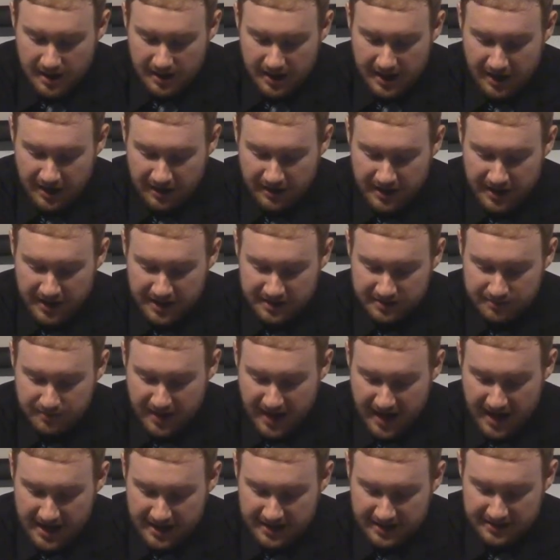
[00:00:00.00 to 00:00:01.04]
Now, I think as
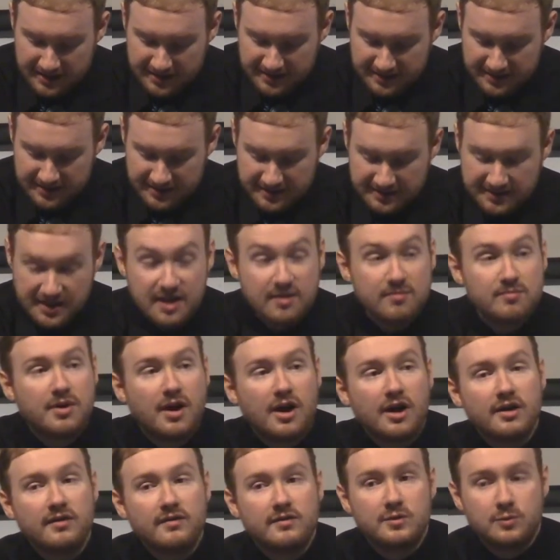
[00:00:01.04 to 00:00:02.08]
bad as the steep
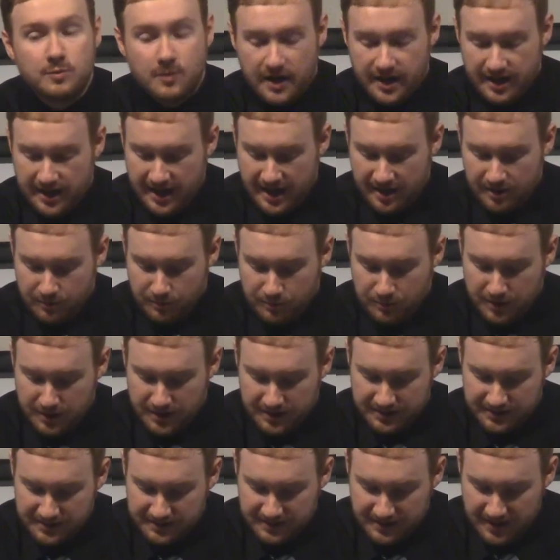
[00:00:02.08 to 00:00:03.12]
part of the way down
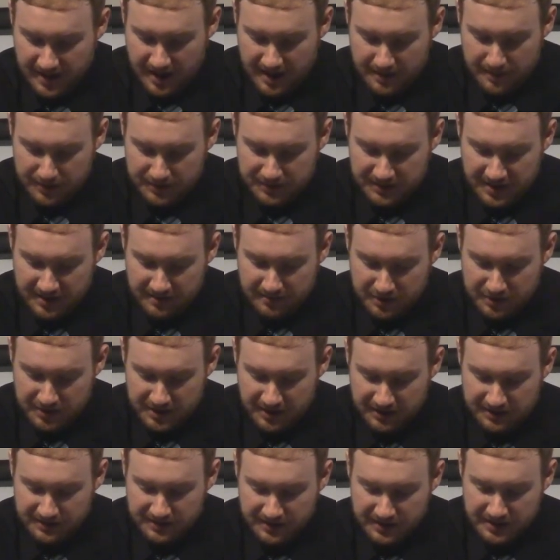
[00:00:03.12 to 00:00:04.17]
was, I almost think
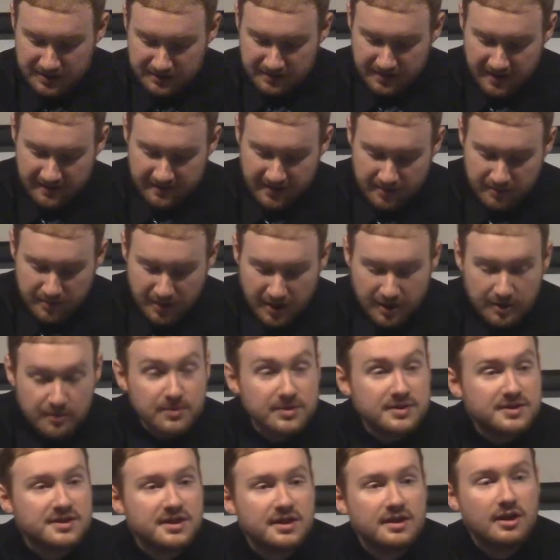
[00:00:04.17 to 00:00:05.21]
Michelle's least favorite part
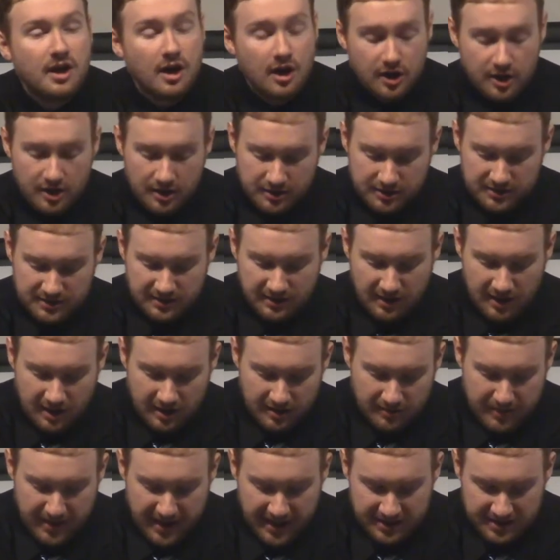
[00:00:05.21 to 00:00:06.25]
was the longer
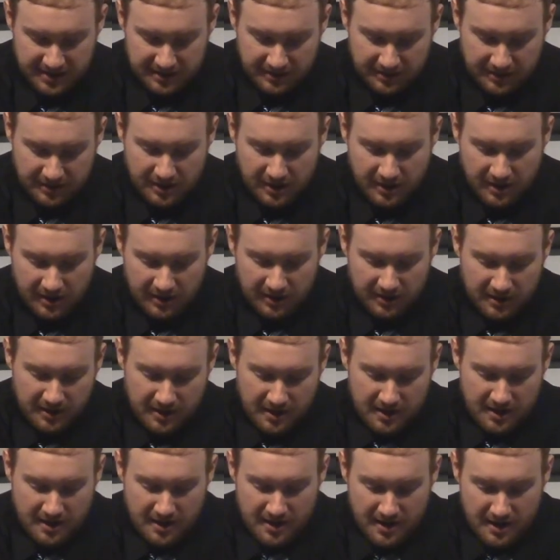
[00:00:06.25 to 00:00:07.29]
slog back to the car.